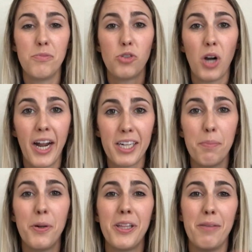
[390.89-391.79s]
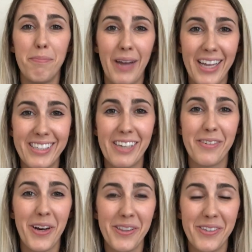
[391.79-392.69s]
trying to put the best of
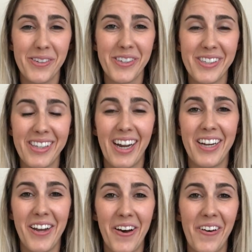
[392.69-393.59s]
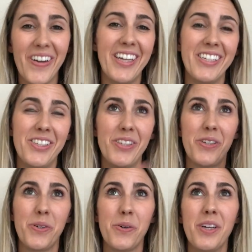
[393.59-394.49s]
all the drills that I know
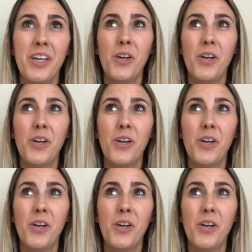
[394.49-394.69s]
into